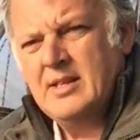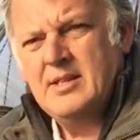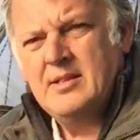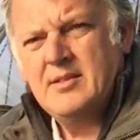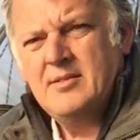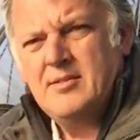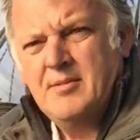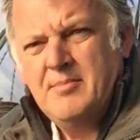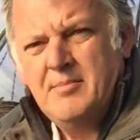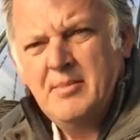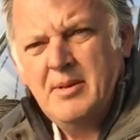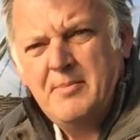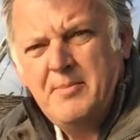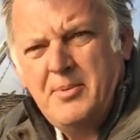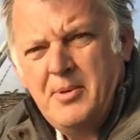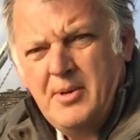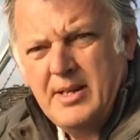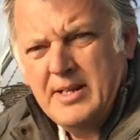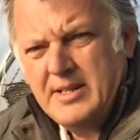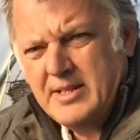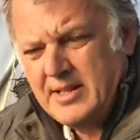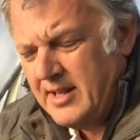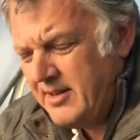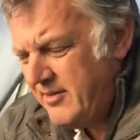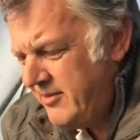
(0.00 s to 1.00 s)
So in my
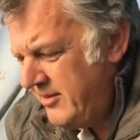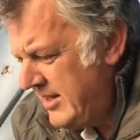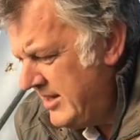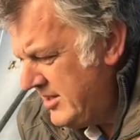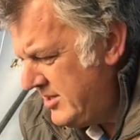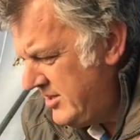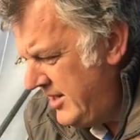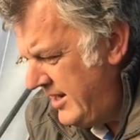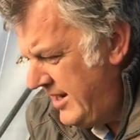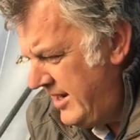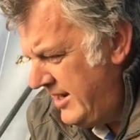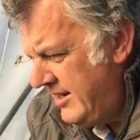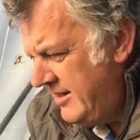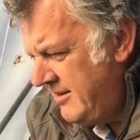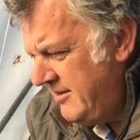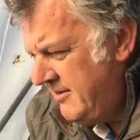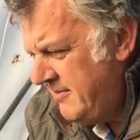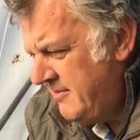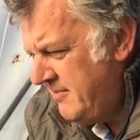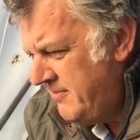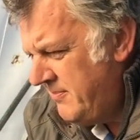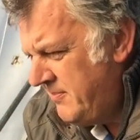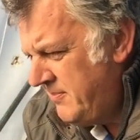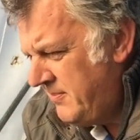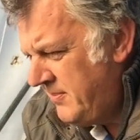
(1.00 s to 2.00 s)
polytunnel this year,
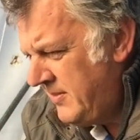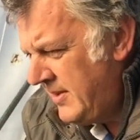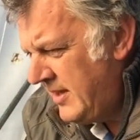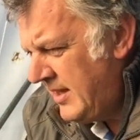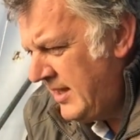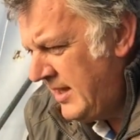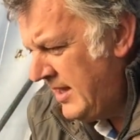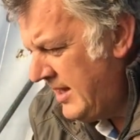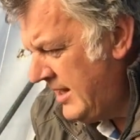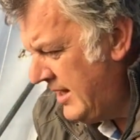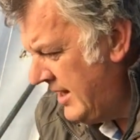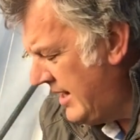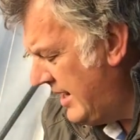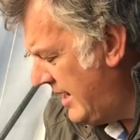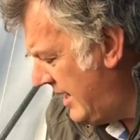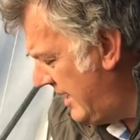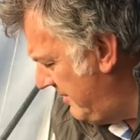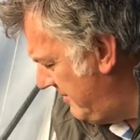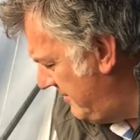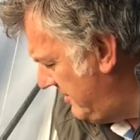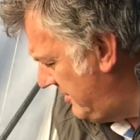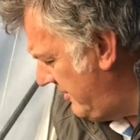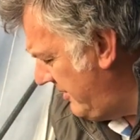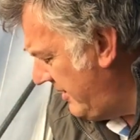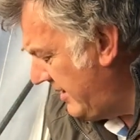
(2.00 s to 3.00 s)

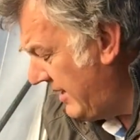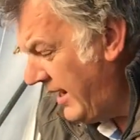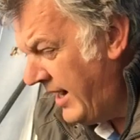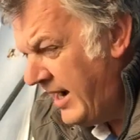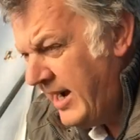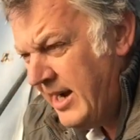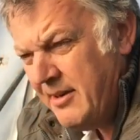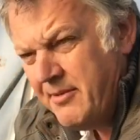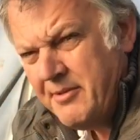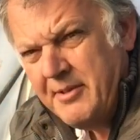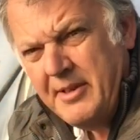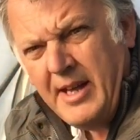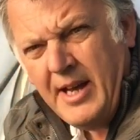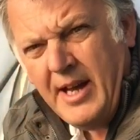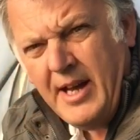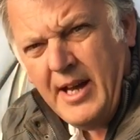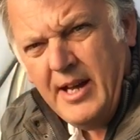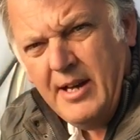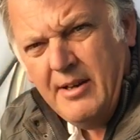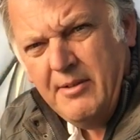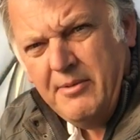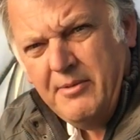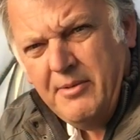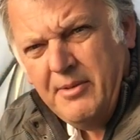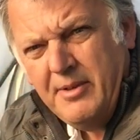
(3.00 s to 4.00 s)
I'm doing half and
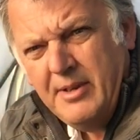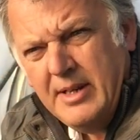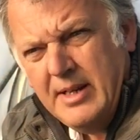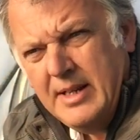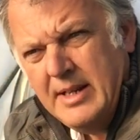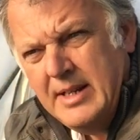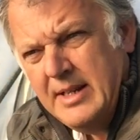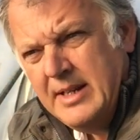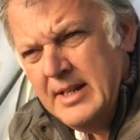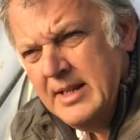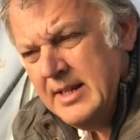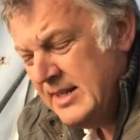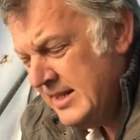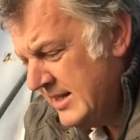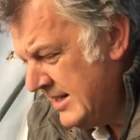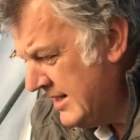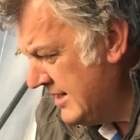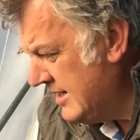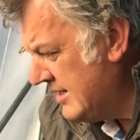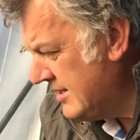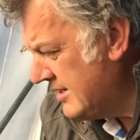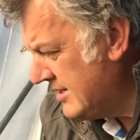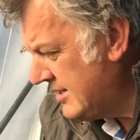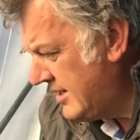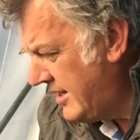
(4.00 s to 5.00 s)
half.
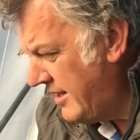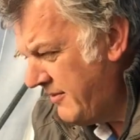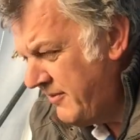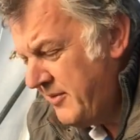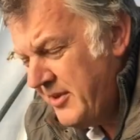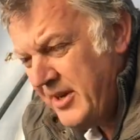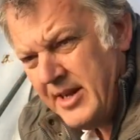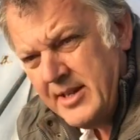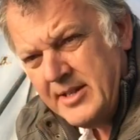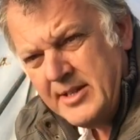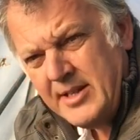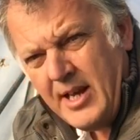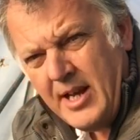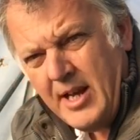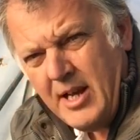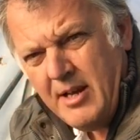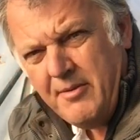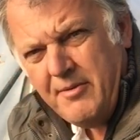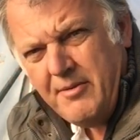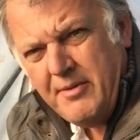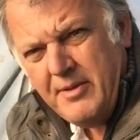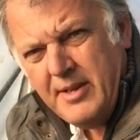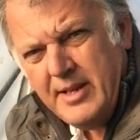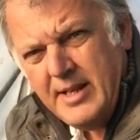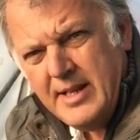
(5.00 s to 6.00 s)
So the first
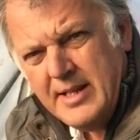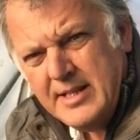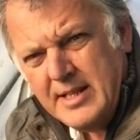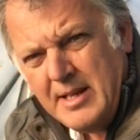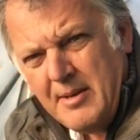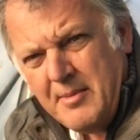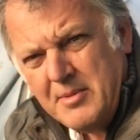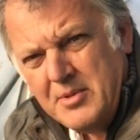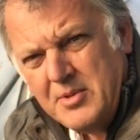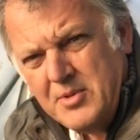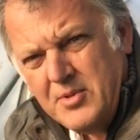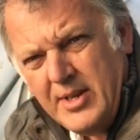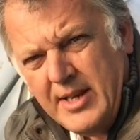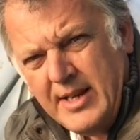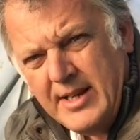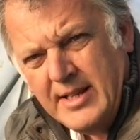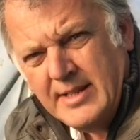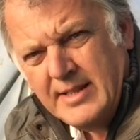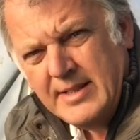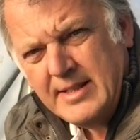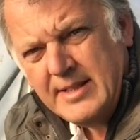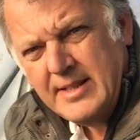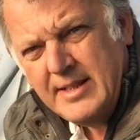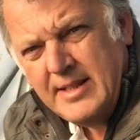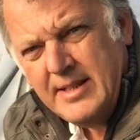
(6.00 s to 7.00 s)
half is up
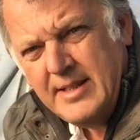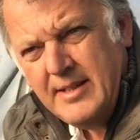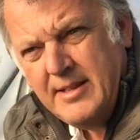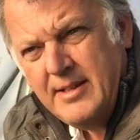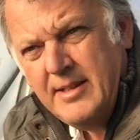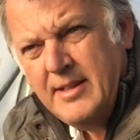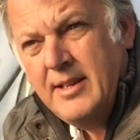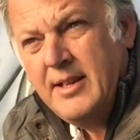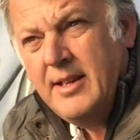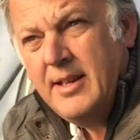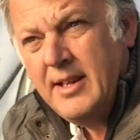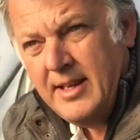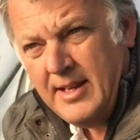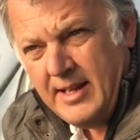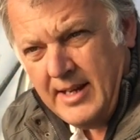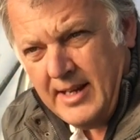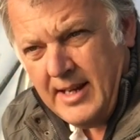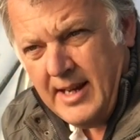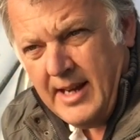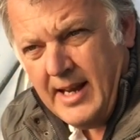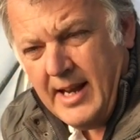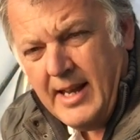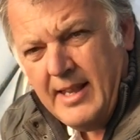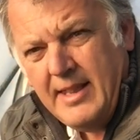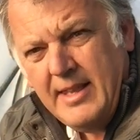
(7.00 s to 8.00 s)
strings,
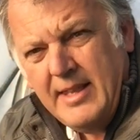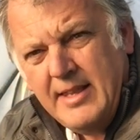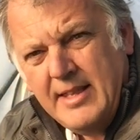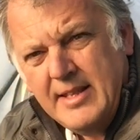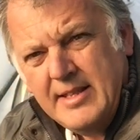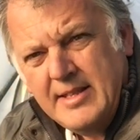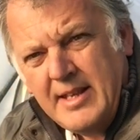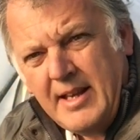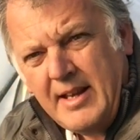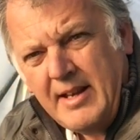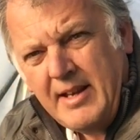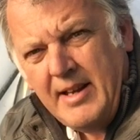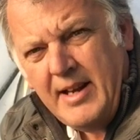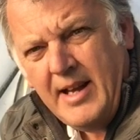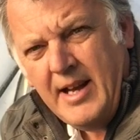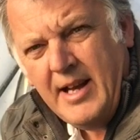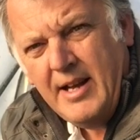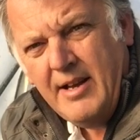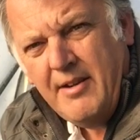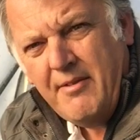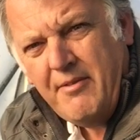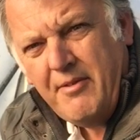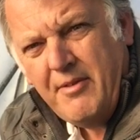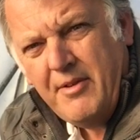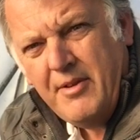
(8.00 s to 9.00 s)
and then the second
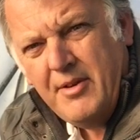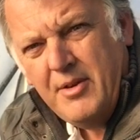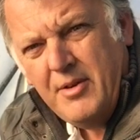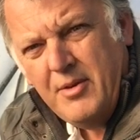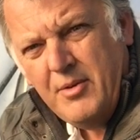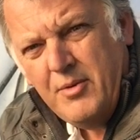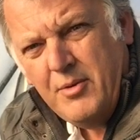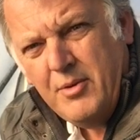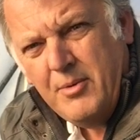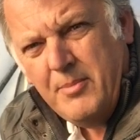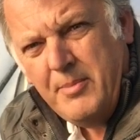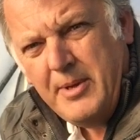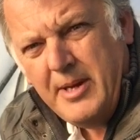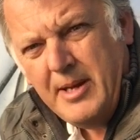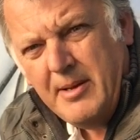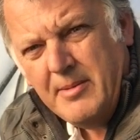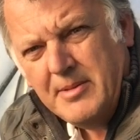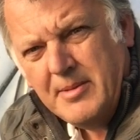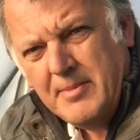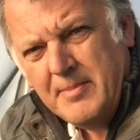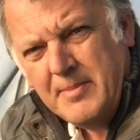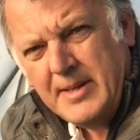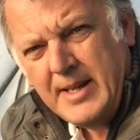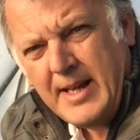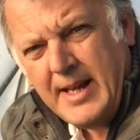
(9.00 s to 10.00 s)
half will be up
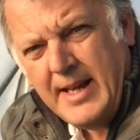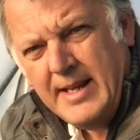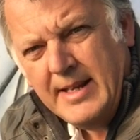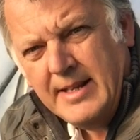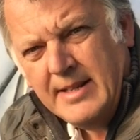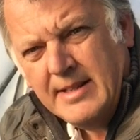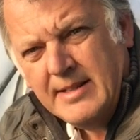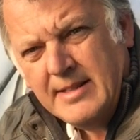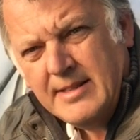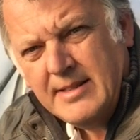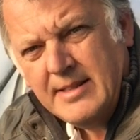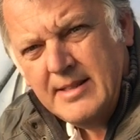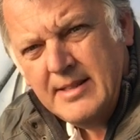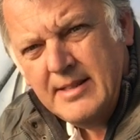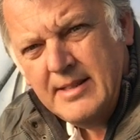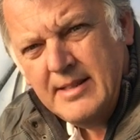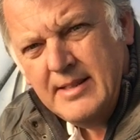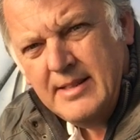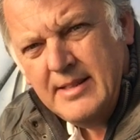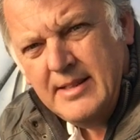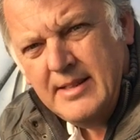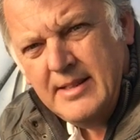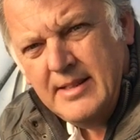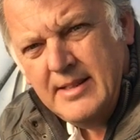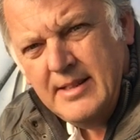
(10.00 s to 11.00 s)
some canes.
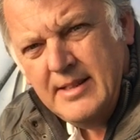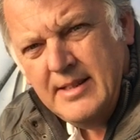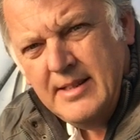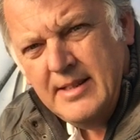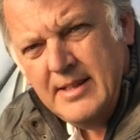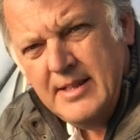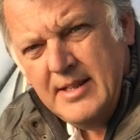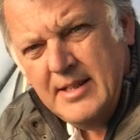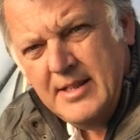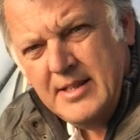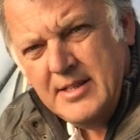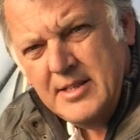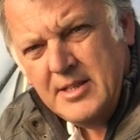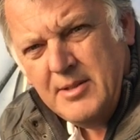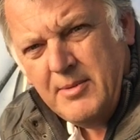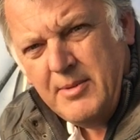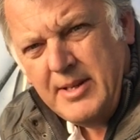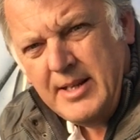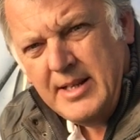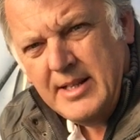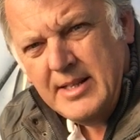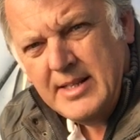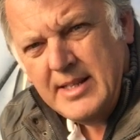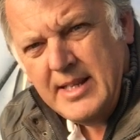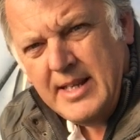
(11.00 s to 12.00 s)
So we
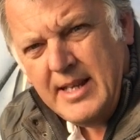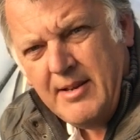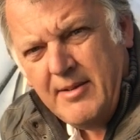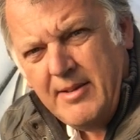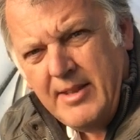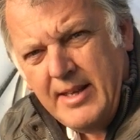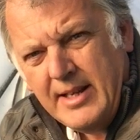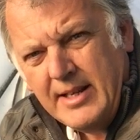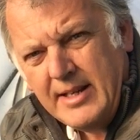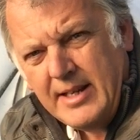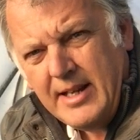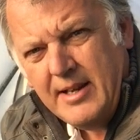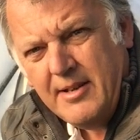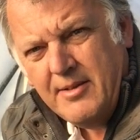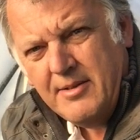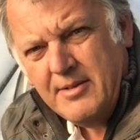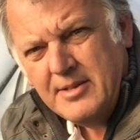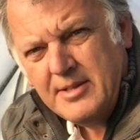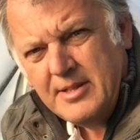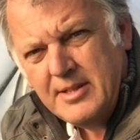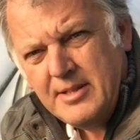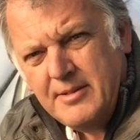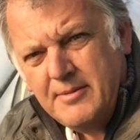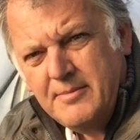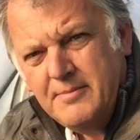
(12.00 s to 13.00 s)
can see how that
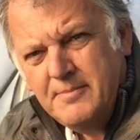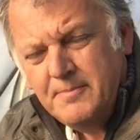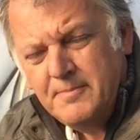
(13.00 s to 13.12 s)
goes.